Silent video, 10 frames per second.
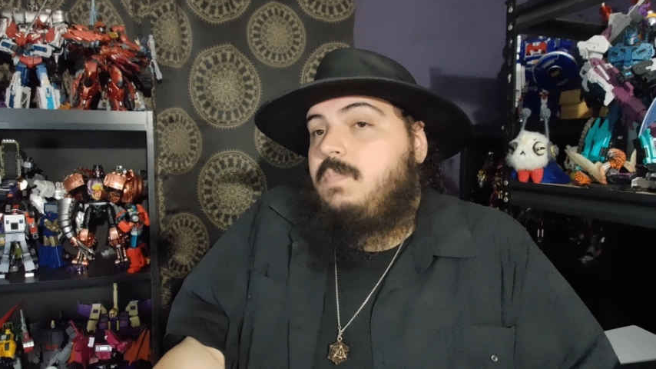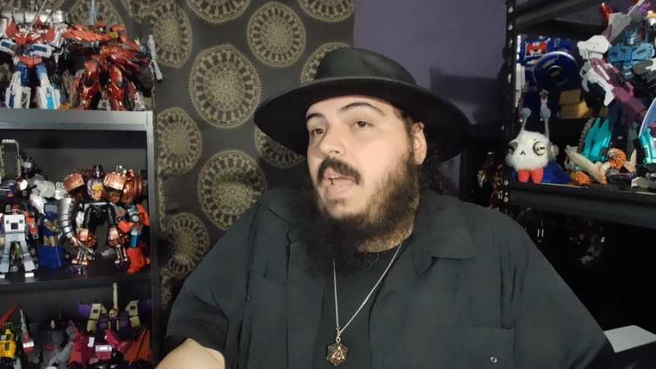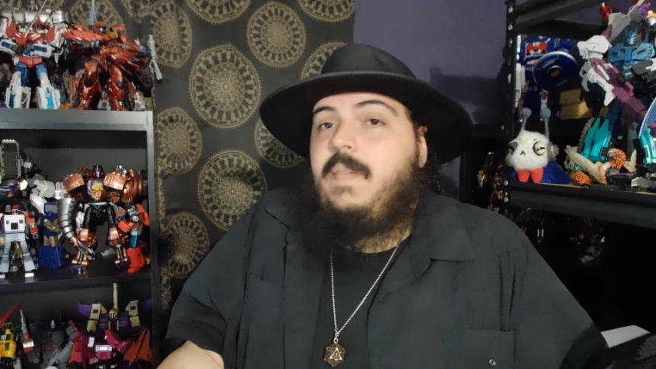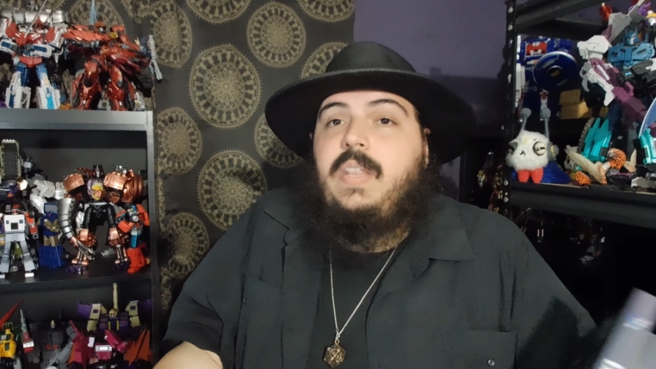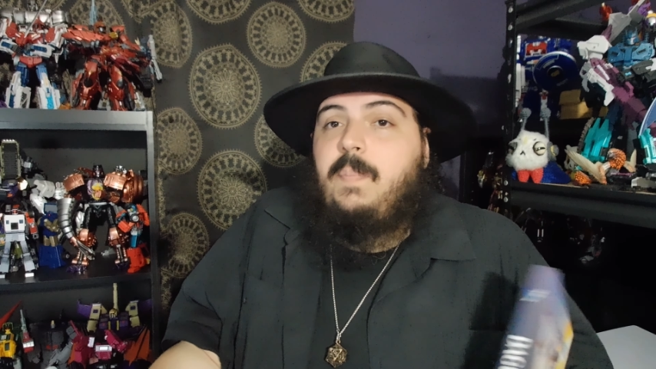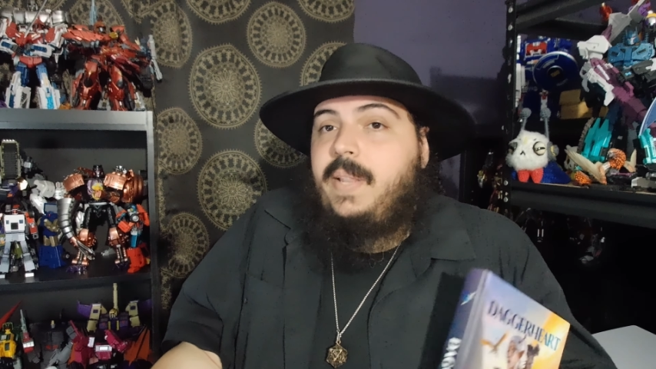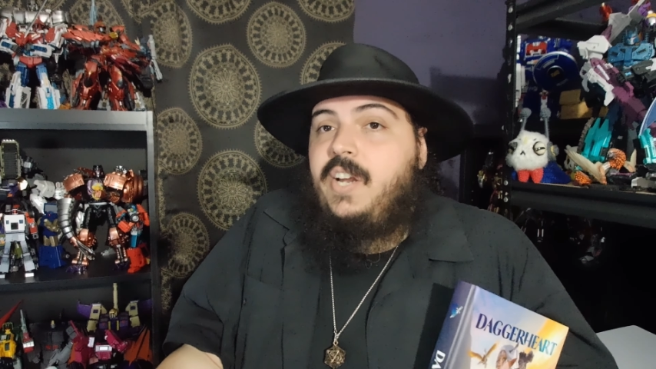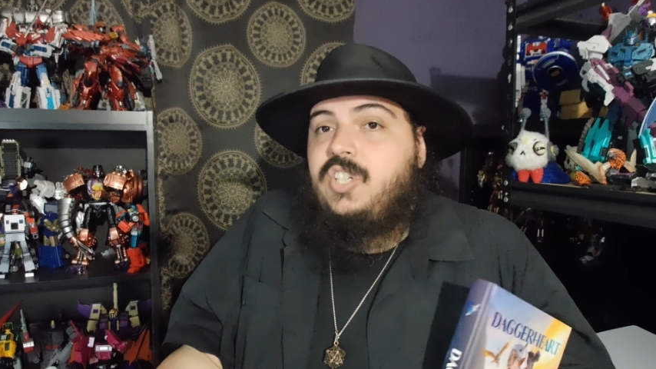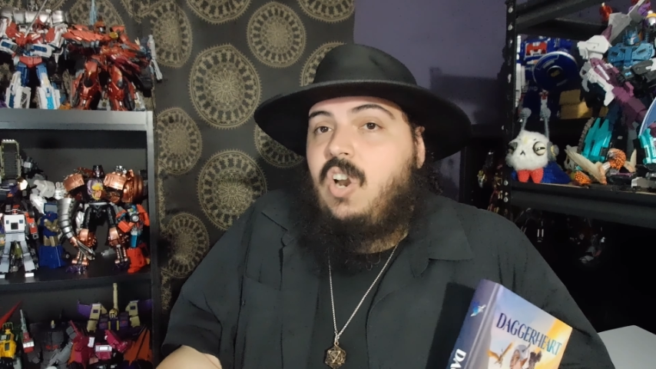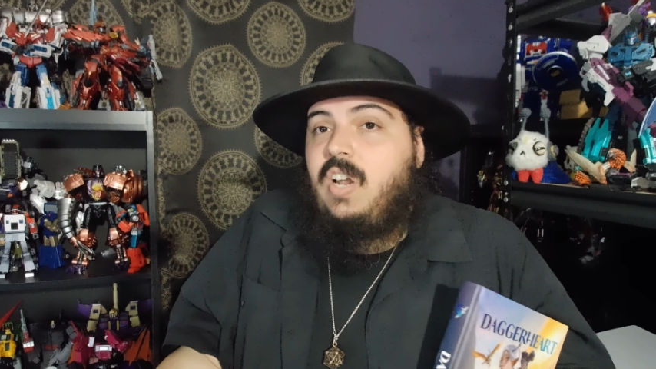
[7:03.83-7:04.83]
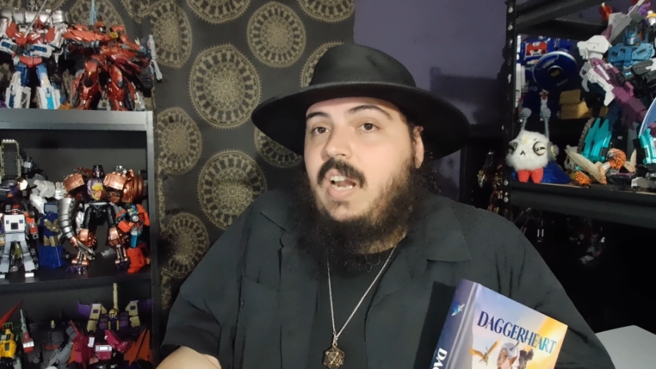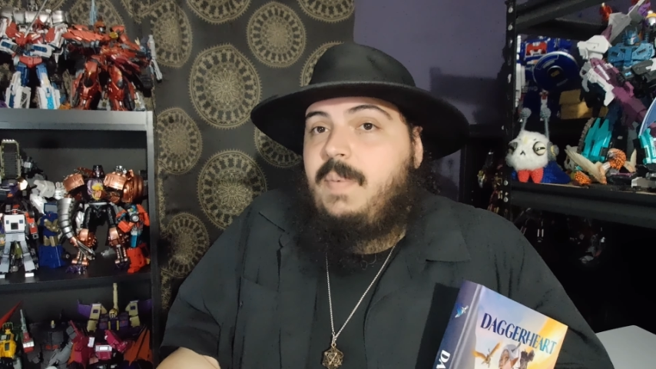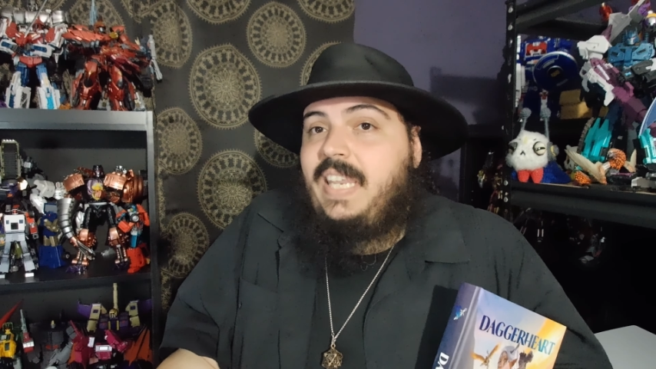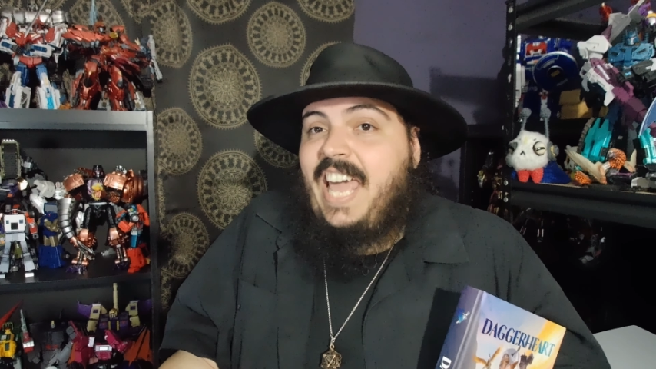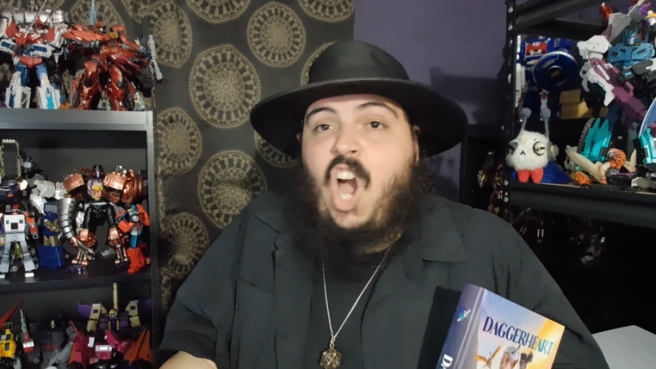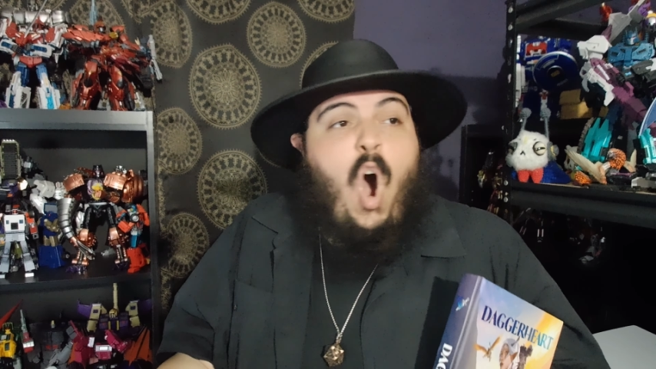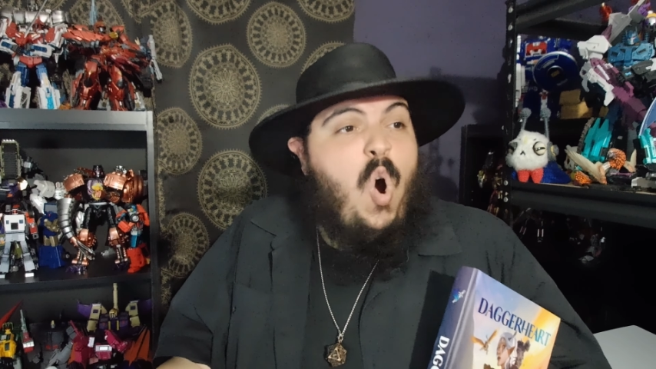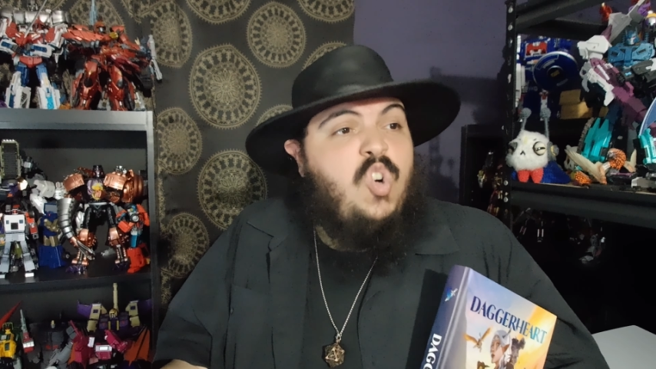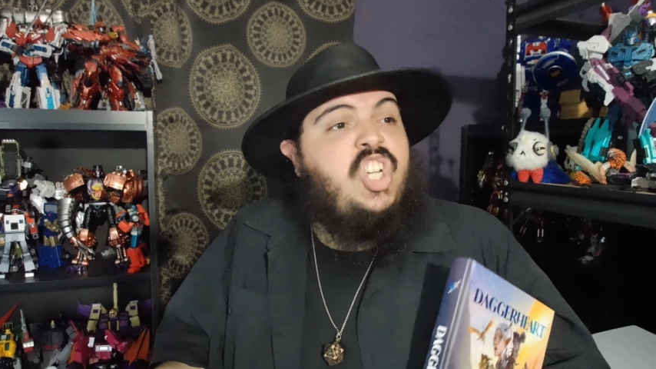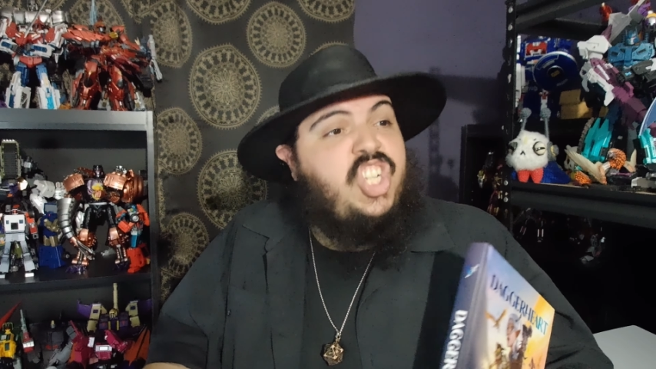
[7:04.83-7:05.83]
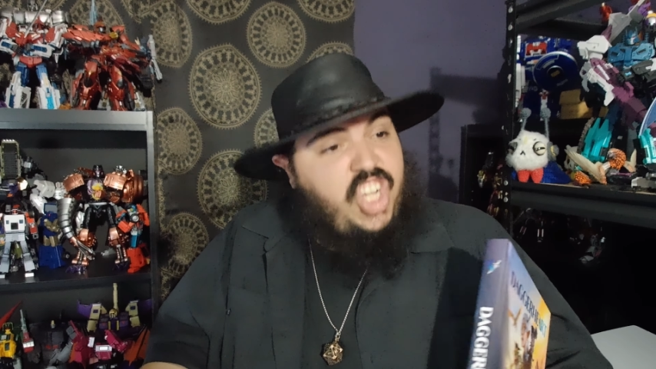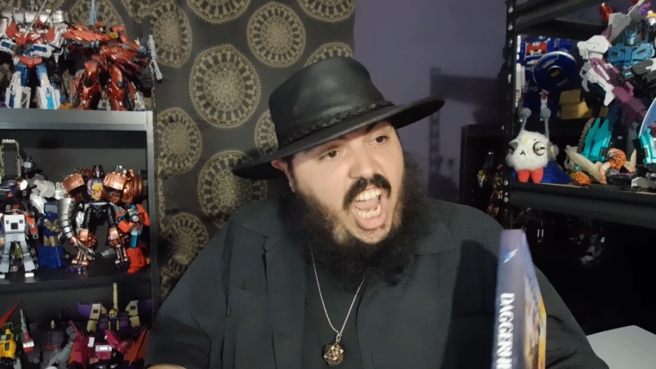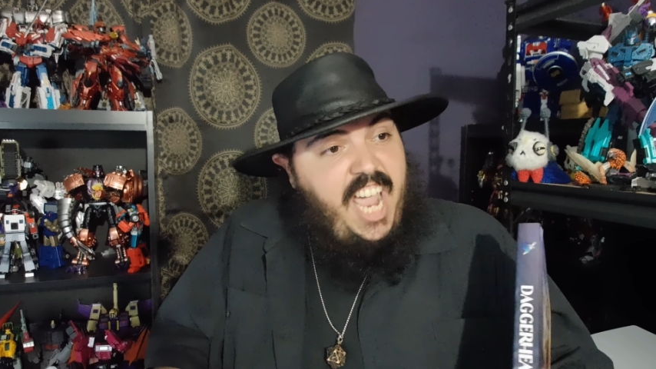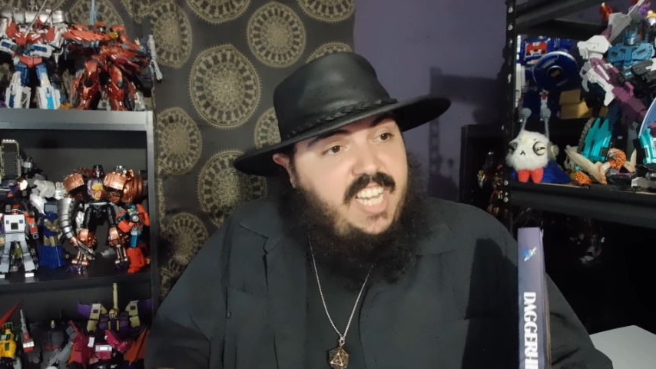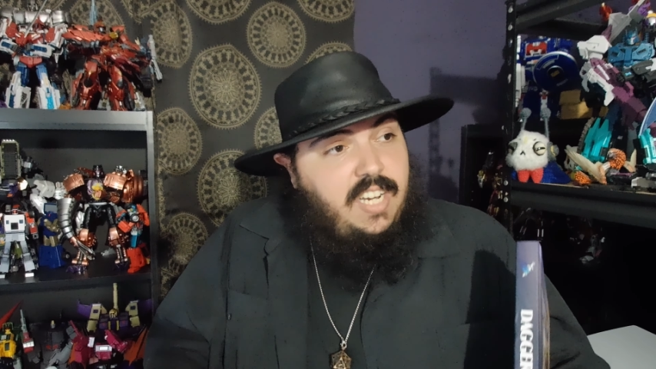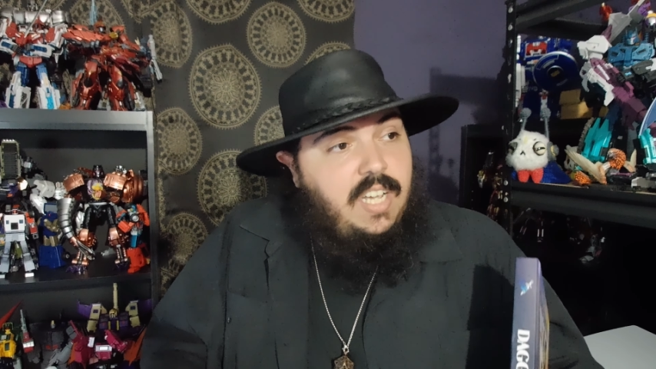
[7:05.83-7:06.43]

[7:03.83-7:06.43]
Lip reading: maybe the players are gonna be like, oh shit,